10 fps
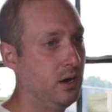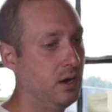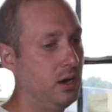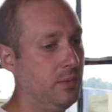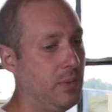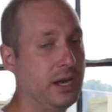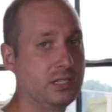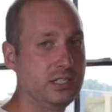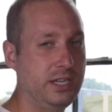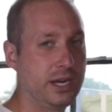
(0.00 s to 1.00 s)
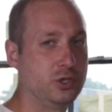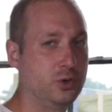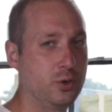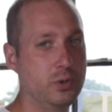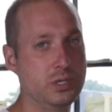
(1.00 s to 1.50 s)
uh, minus the second
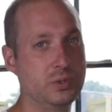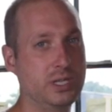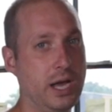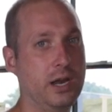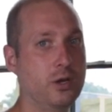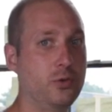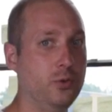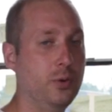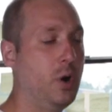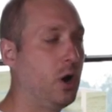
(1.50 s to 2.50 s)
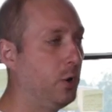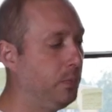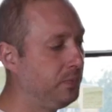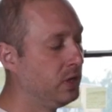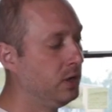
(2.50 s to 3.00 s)
shooter ones, which I got to go through tomorrow.